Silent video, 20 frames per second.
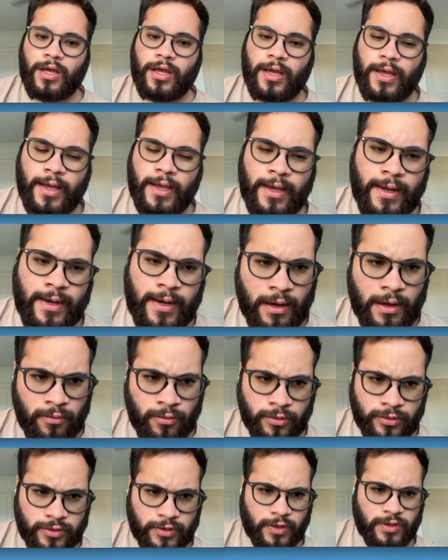And I
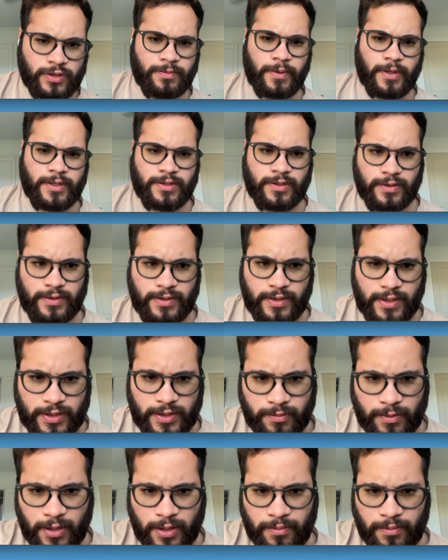will touch base on this
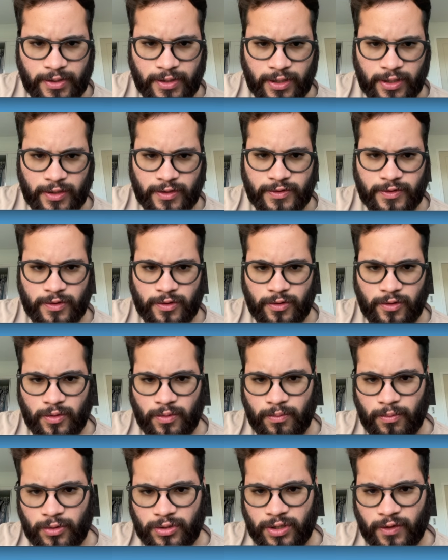one in particular. So
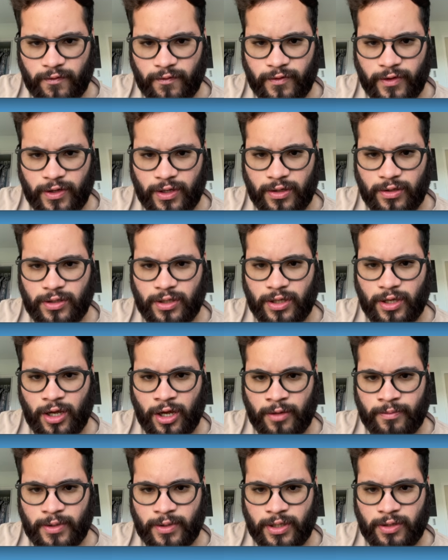multi-field
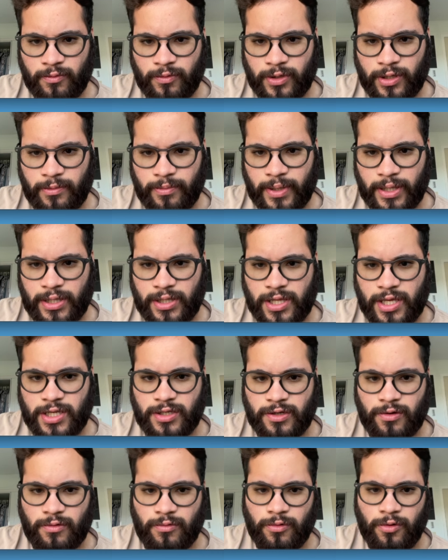update with the validation
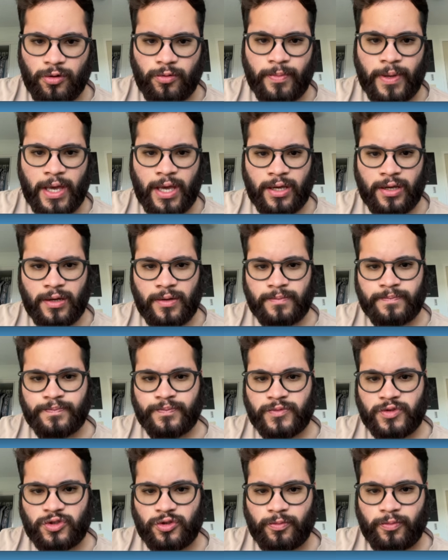and rollback,
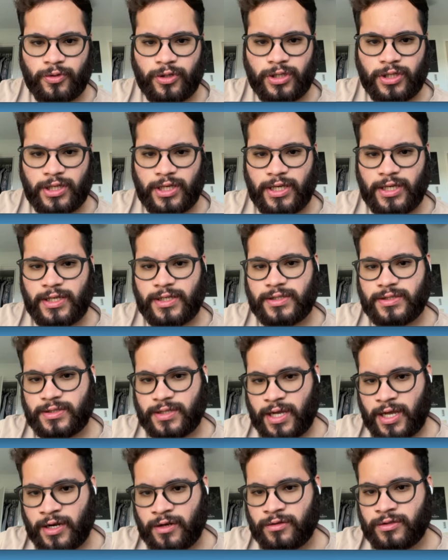supported the keys
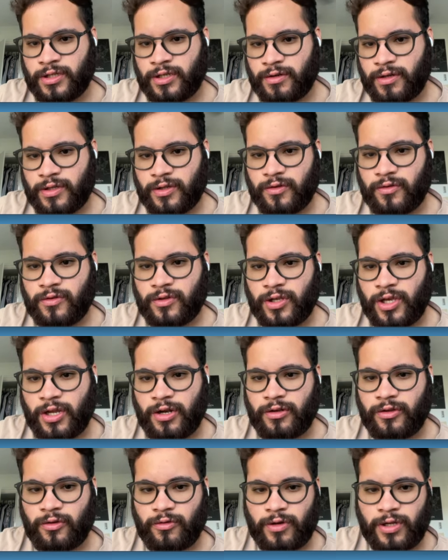title, director, year, and
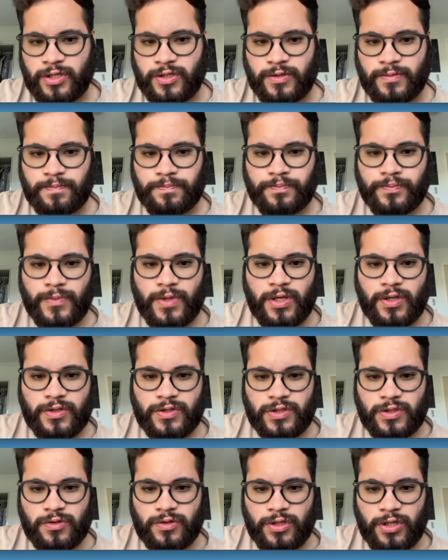duration.
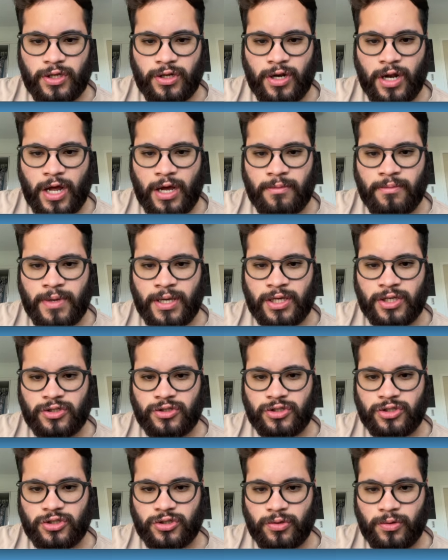So here I'm making
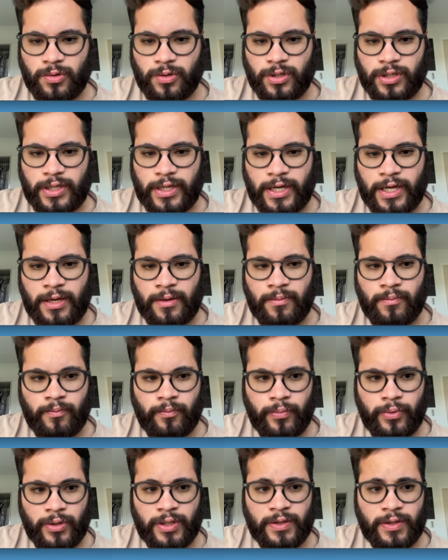sure that I'm
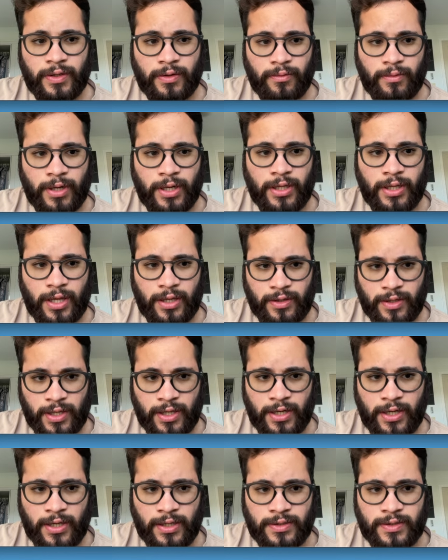putting the right
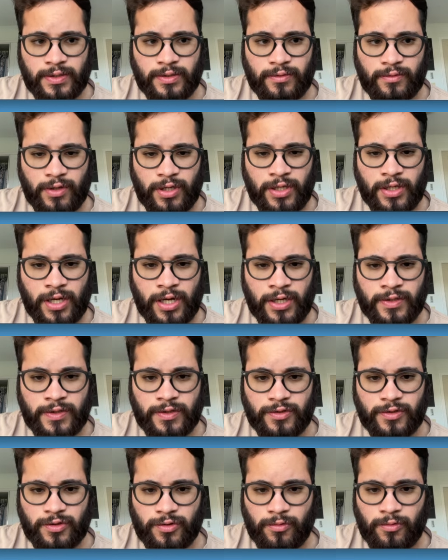data as
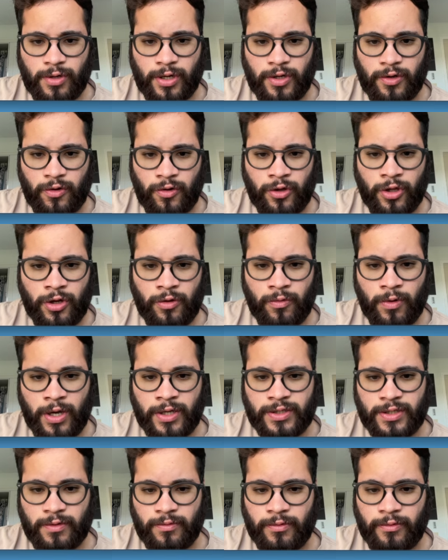is required. Otherwise,
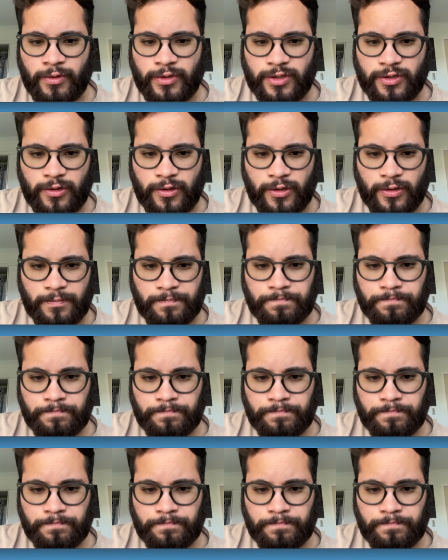it will return.